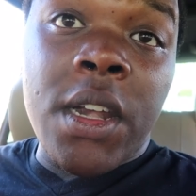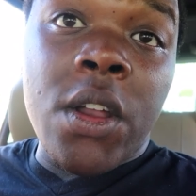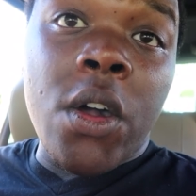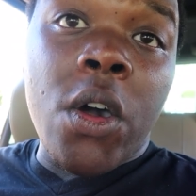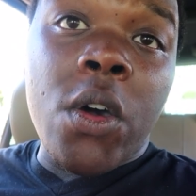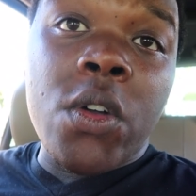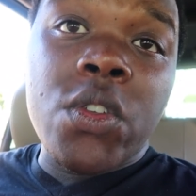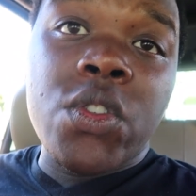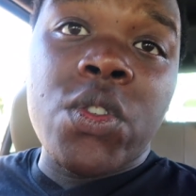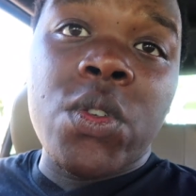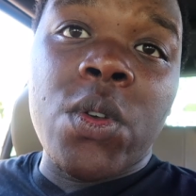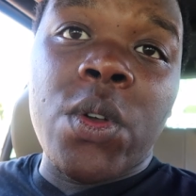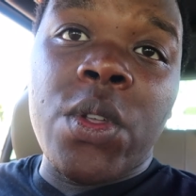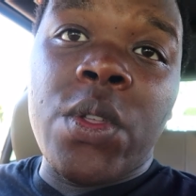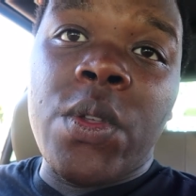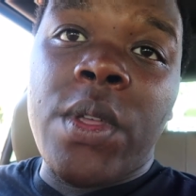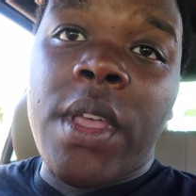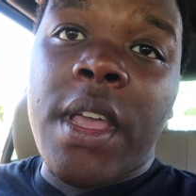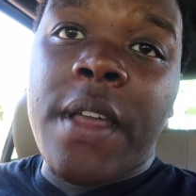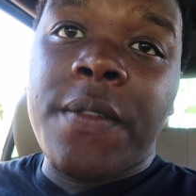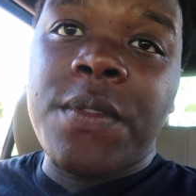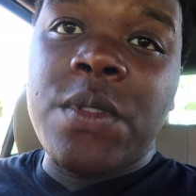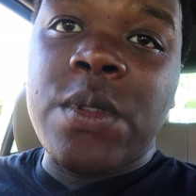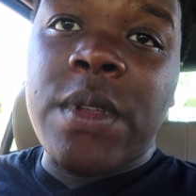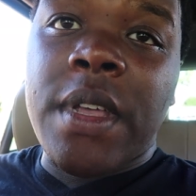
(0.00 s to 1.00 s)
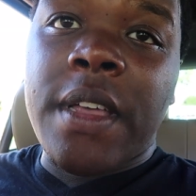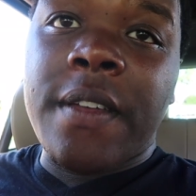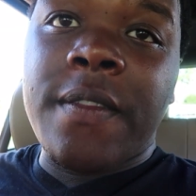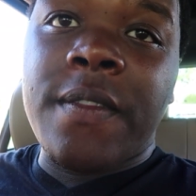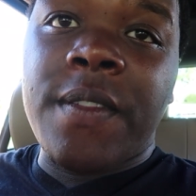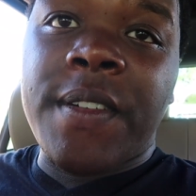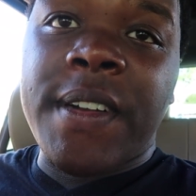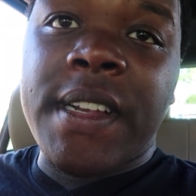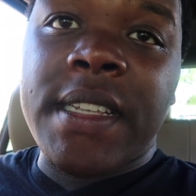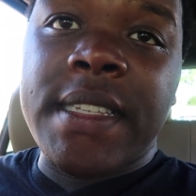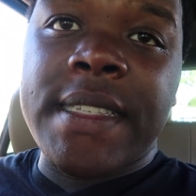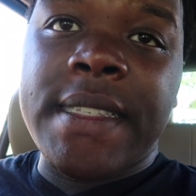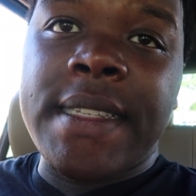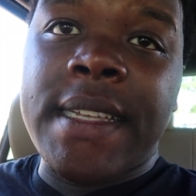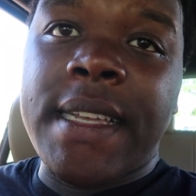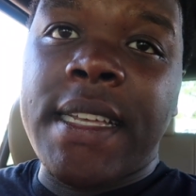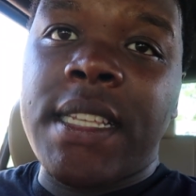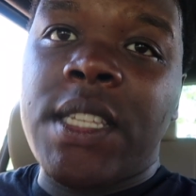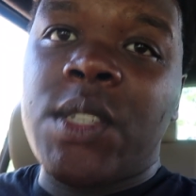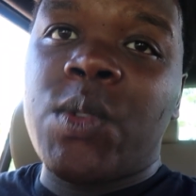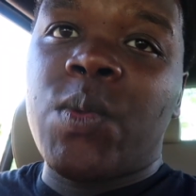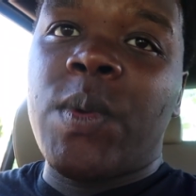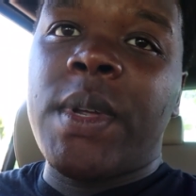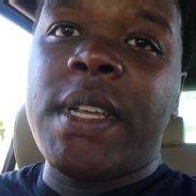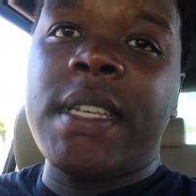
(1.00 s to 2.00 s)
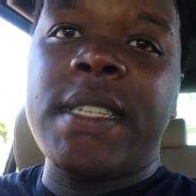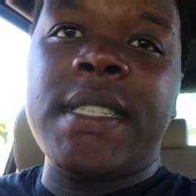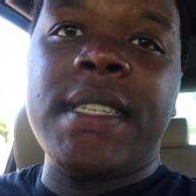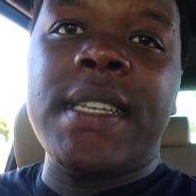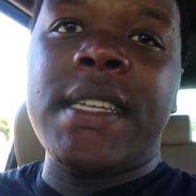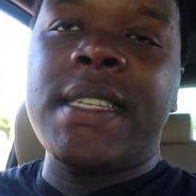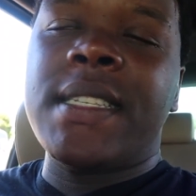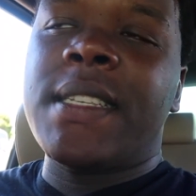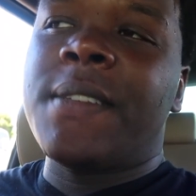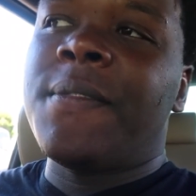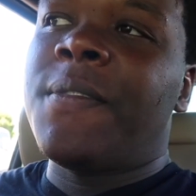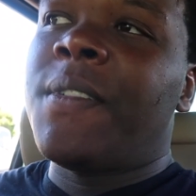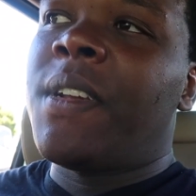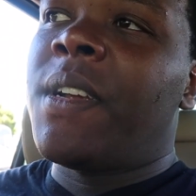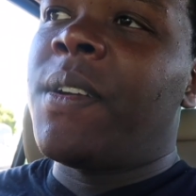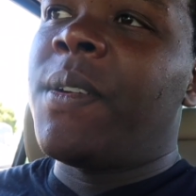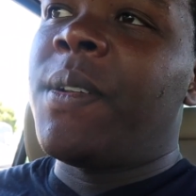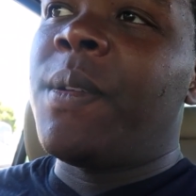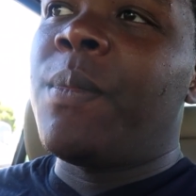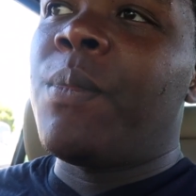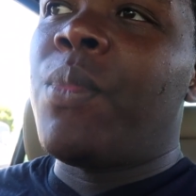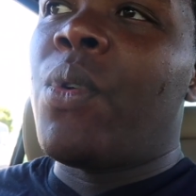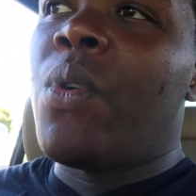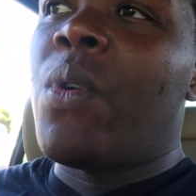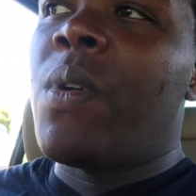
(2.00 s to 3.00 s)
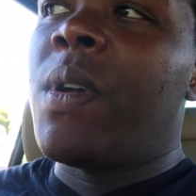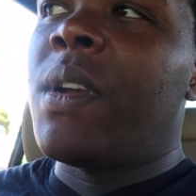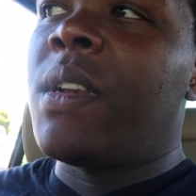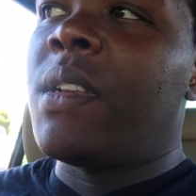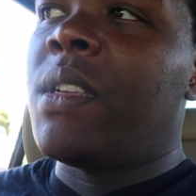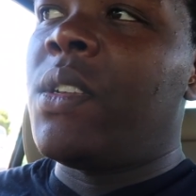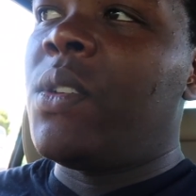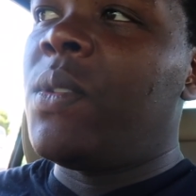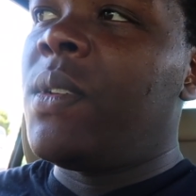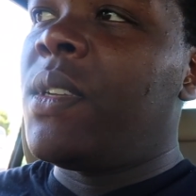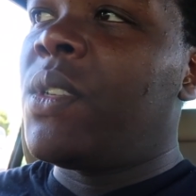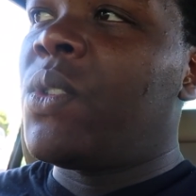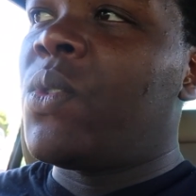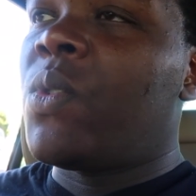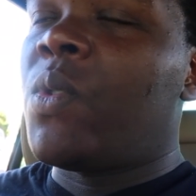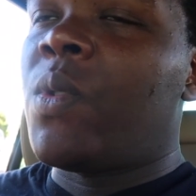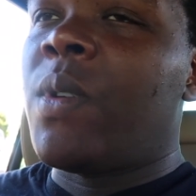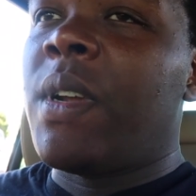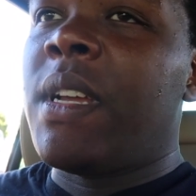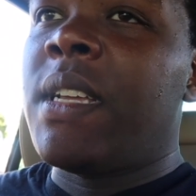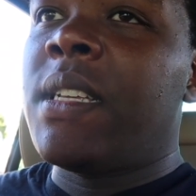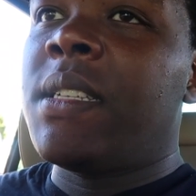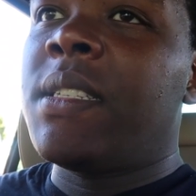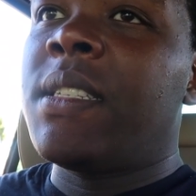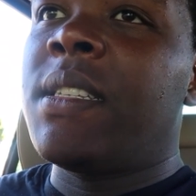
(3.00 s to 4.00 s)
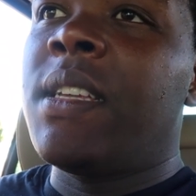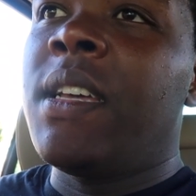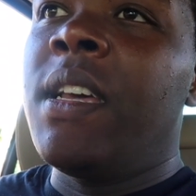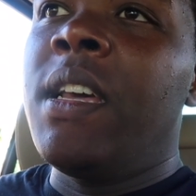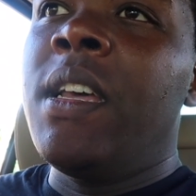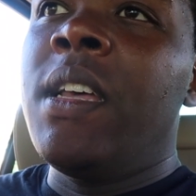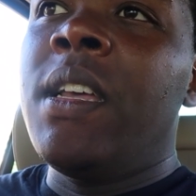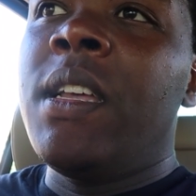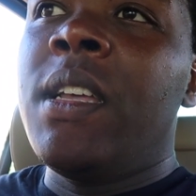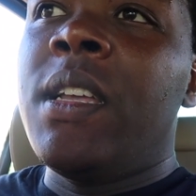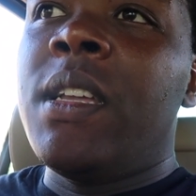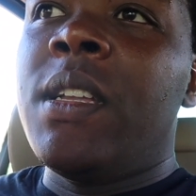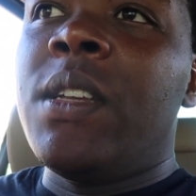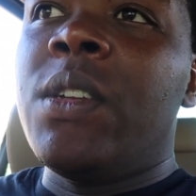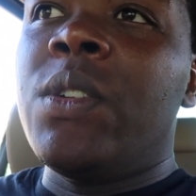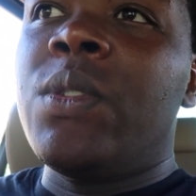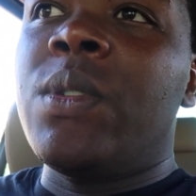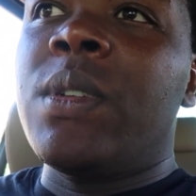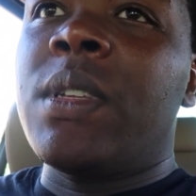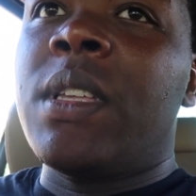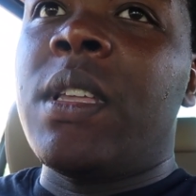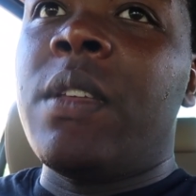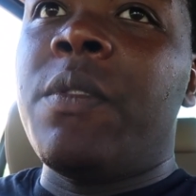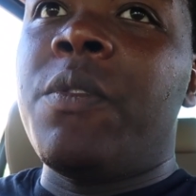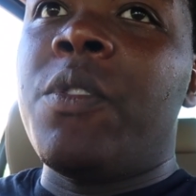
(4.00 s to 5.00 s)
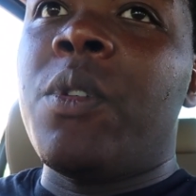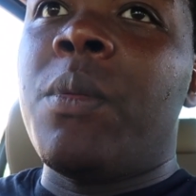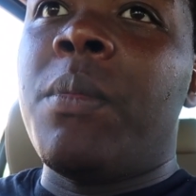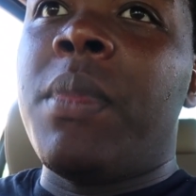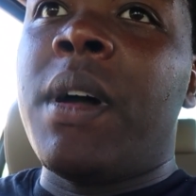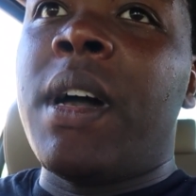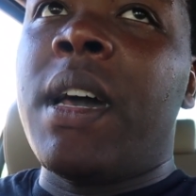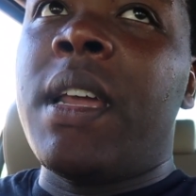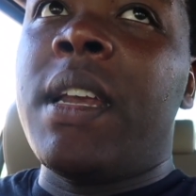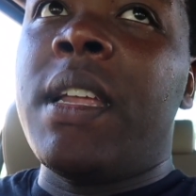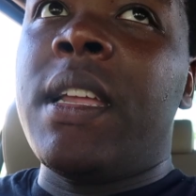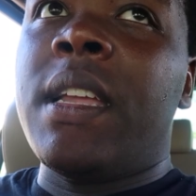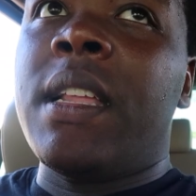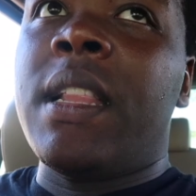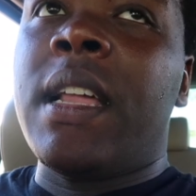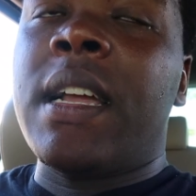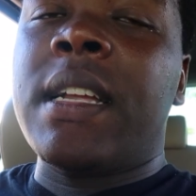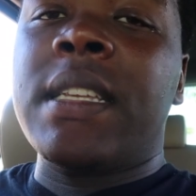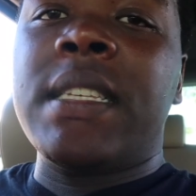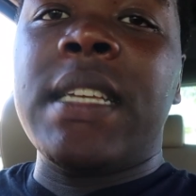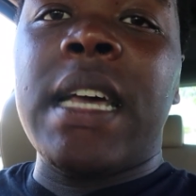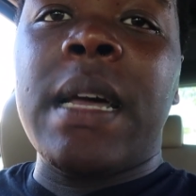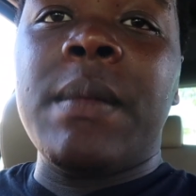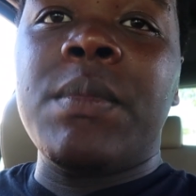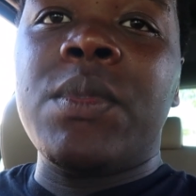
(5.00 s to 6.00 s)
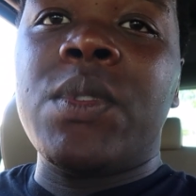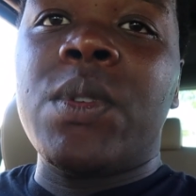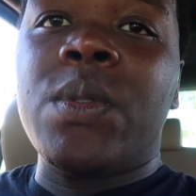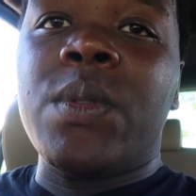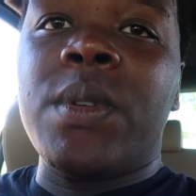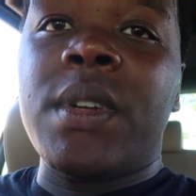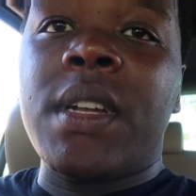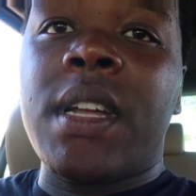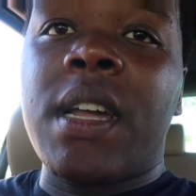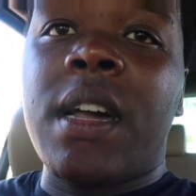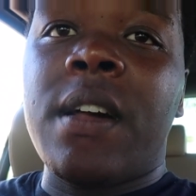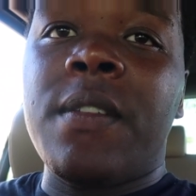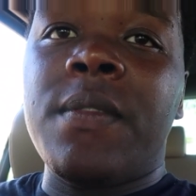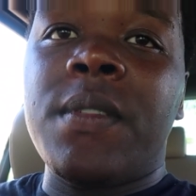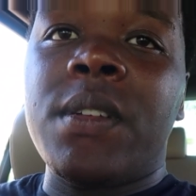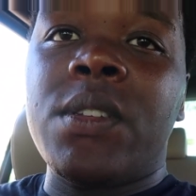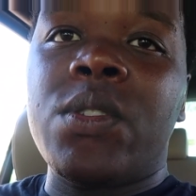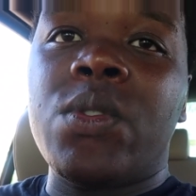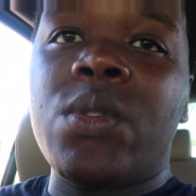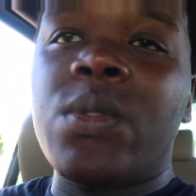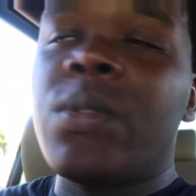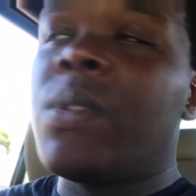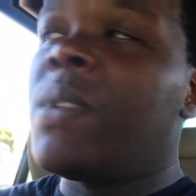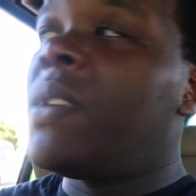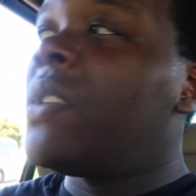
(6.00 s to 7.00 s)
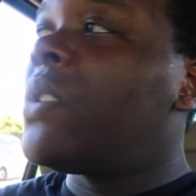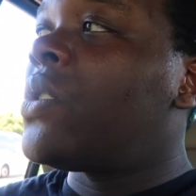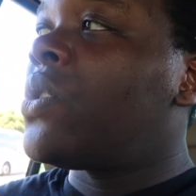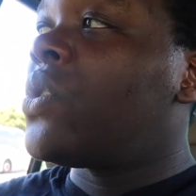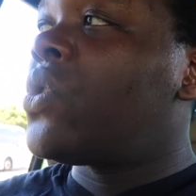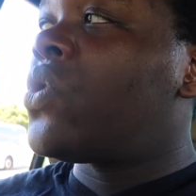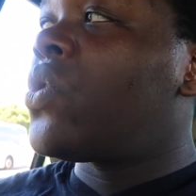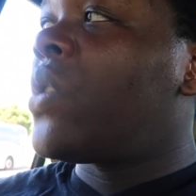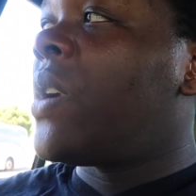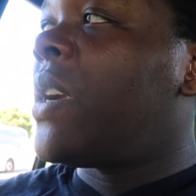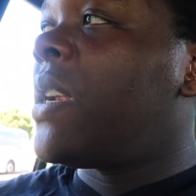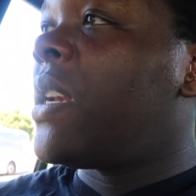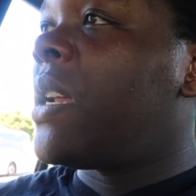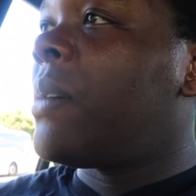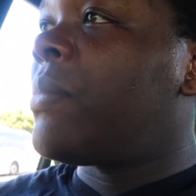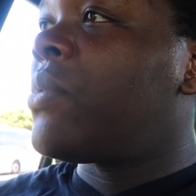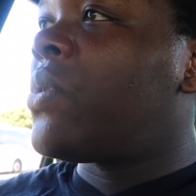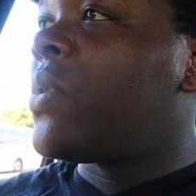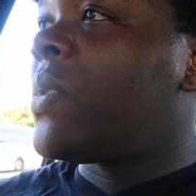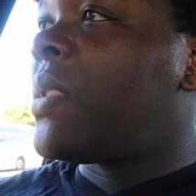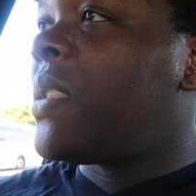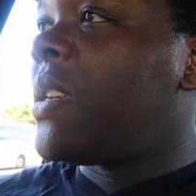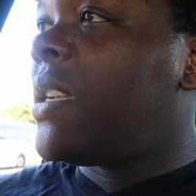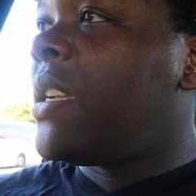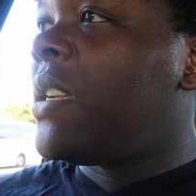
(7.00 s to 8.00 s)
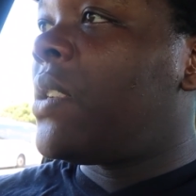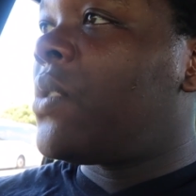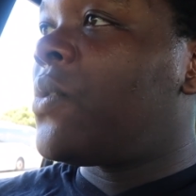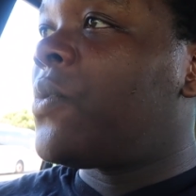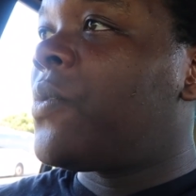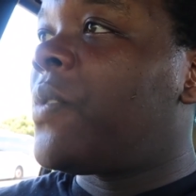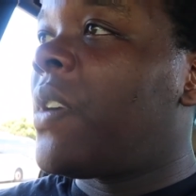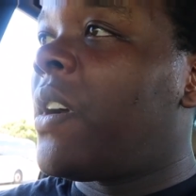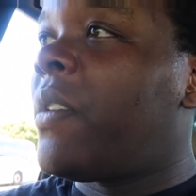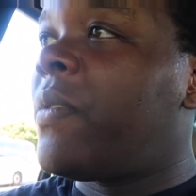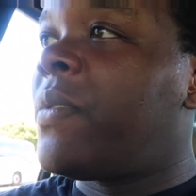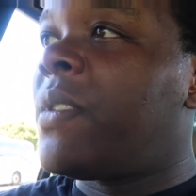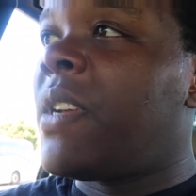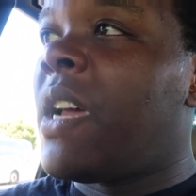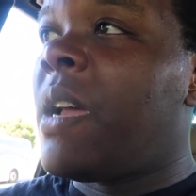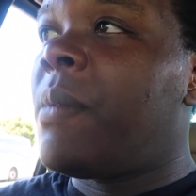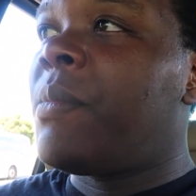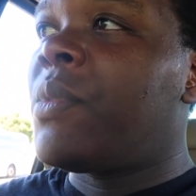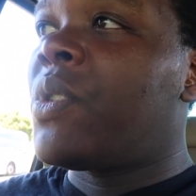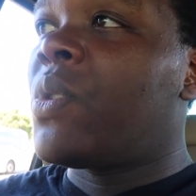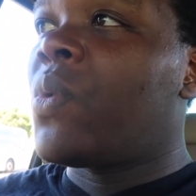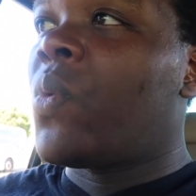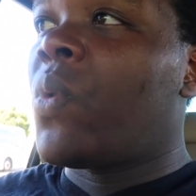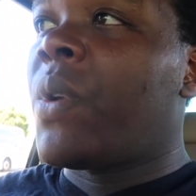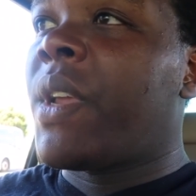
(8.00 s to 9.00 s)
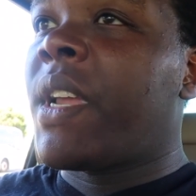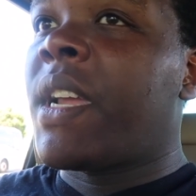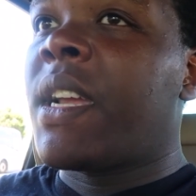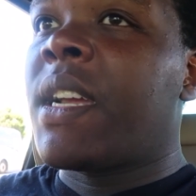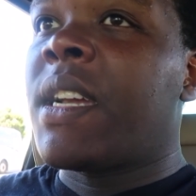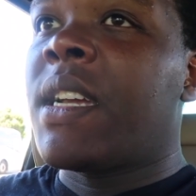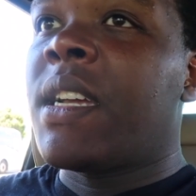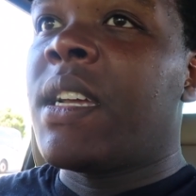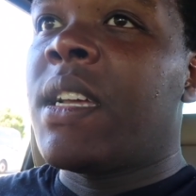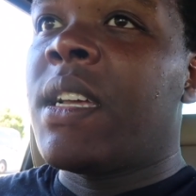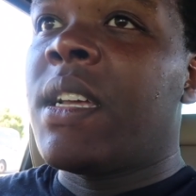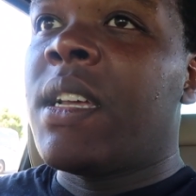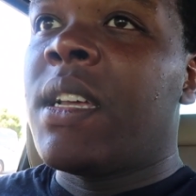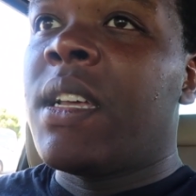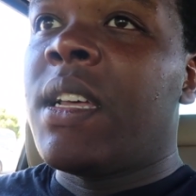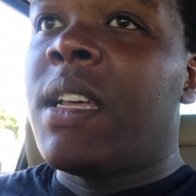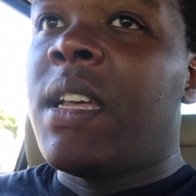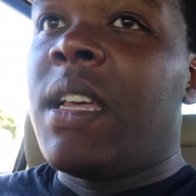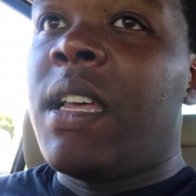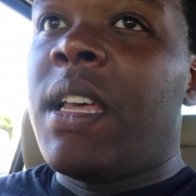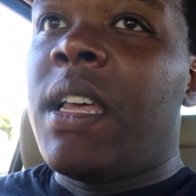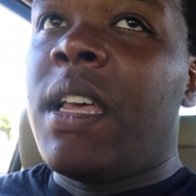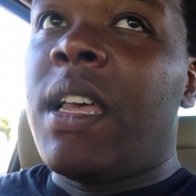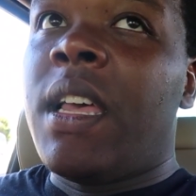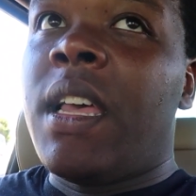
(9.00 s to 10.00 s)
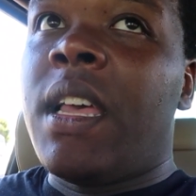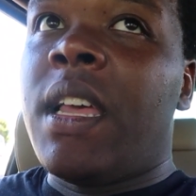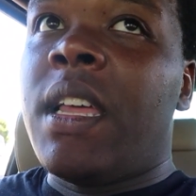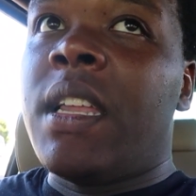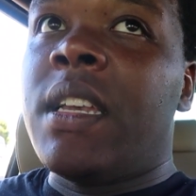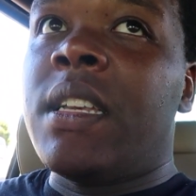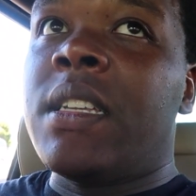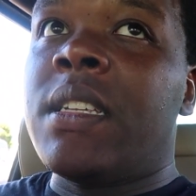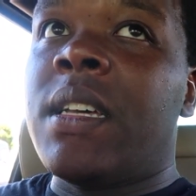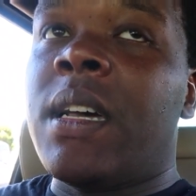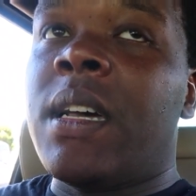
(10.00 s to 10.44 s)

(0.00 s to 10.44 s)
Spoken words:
And also, you have to have rest days. Rest days are very important. You need to rest. You need to give your body like time to recover. So you need to train up to 3 to 5 times a week. And